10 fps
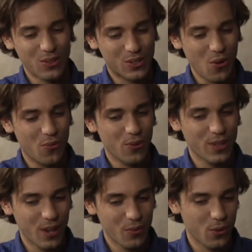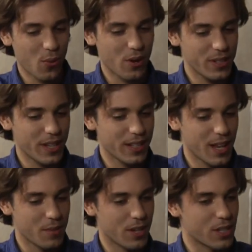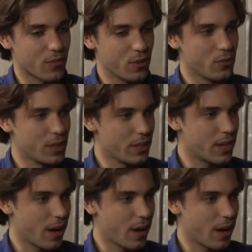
So for the Walking Dead game, you guys have a new lead